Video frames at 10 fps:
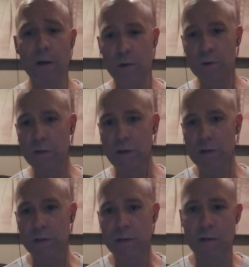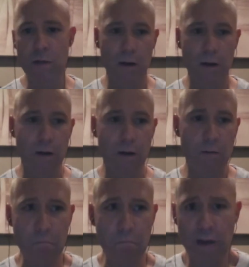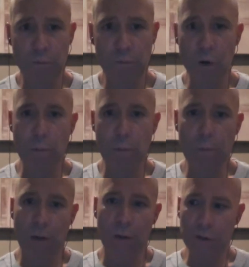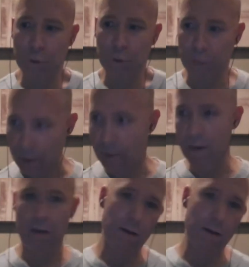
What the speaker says: most cases, we have our own power train and